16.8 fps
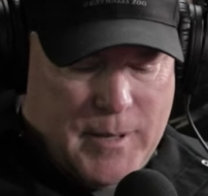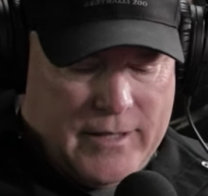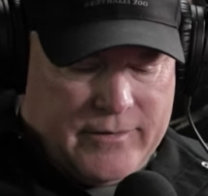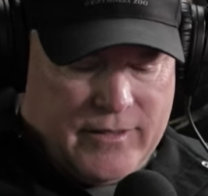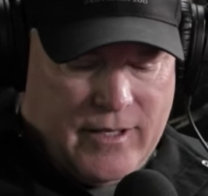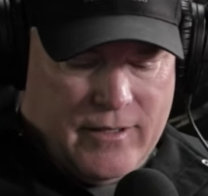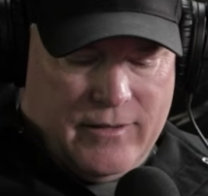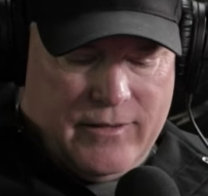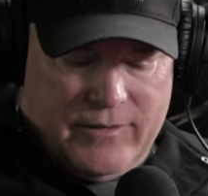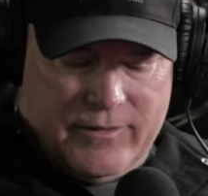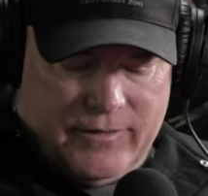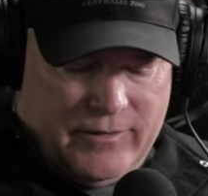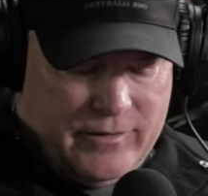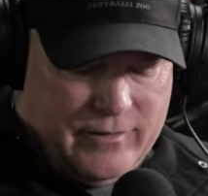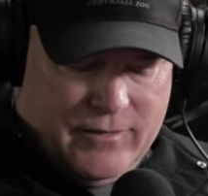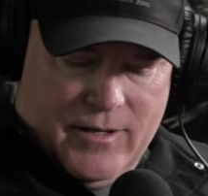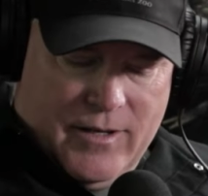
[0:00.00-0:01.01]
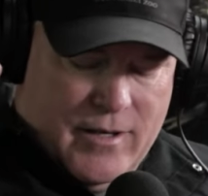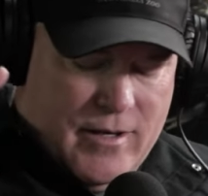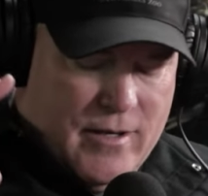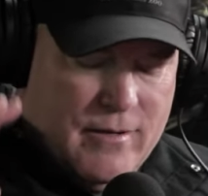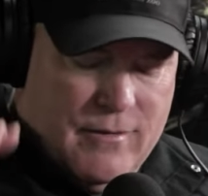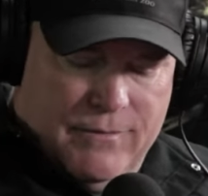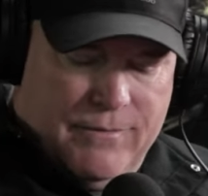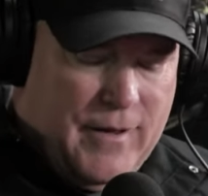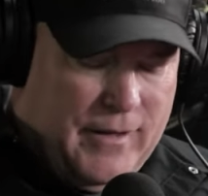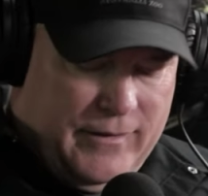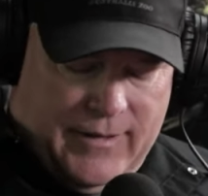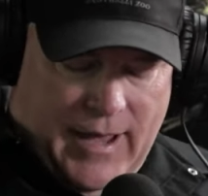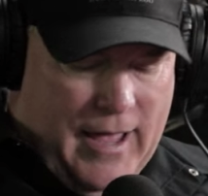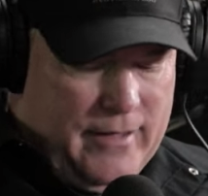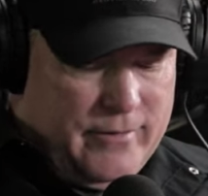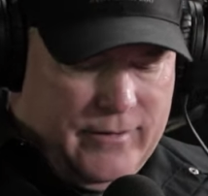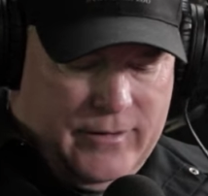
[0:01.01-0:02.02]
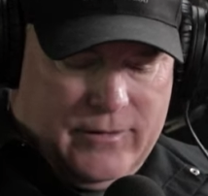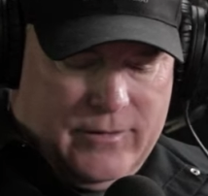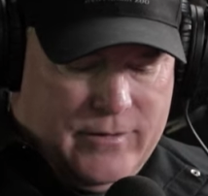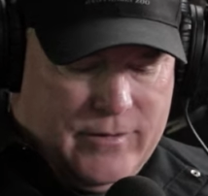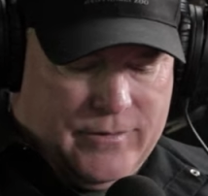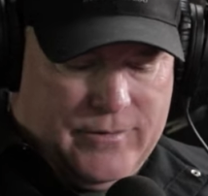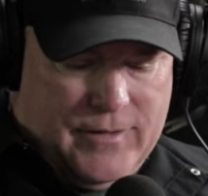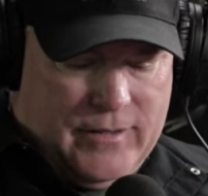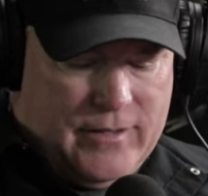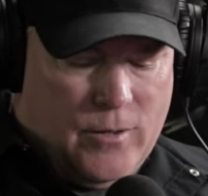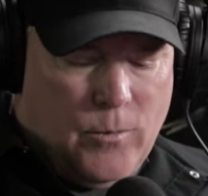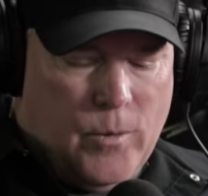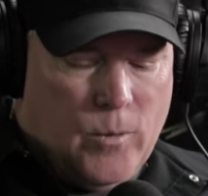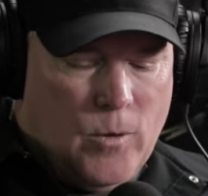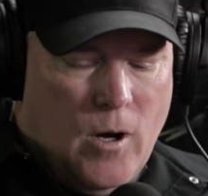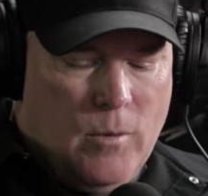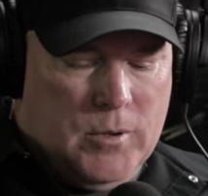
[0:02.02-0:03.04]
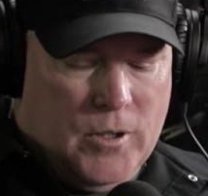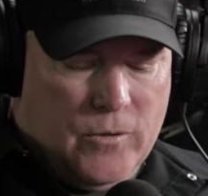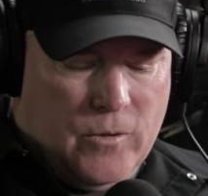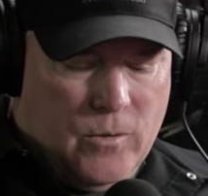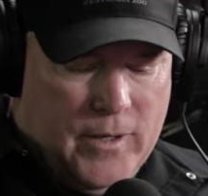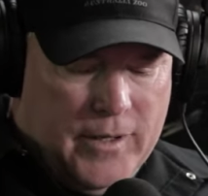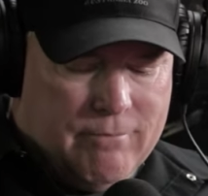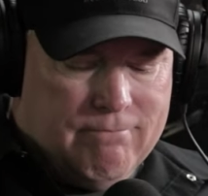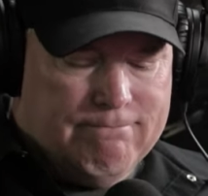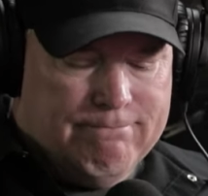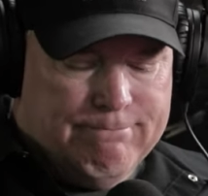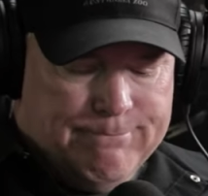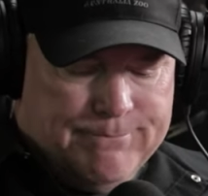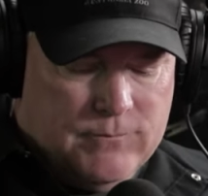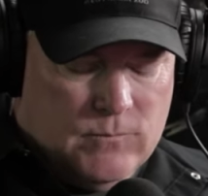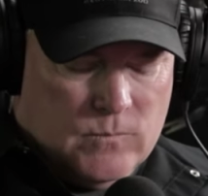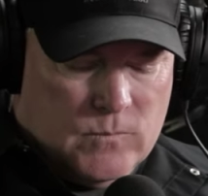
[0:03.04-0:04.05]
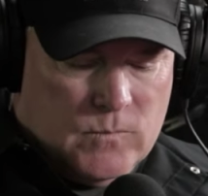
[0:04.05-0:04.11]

Pascal. This is fantastic. Just fantastic. We were all blown away. Yeah.